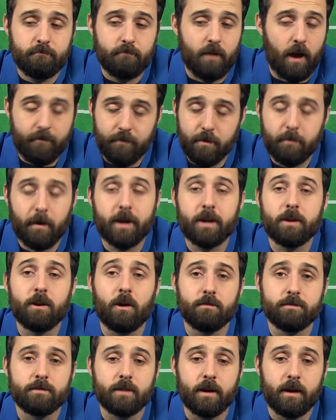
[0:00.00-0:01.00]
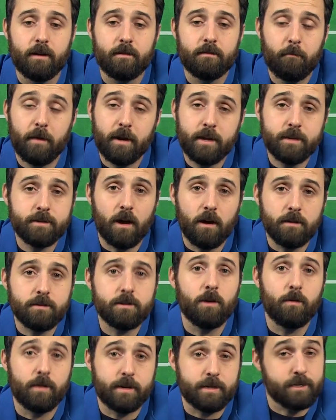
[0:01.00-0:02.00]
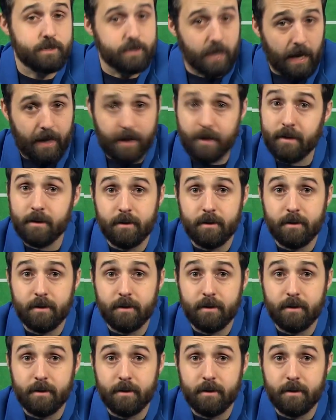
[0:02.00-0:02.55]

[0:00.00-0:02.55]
Everybody knows that. But he's also insane.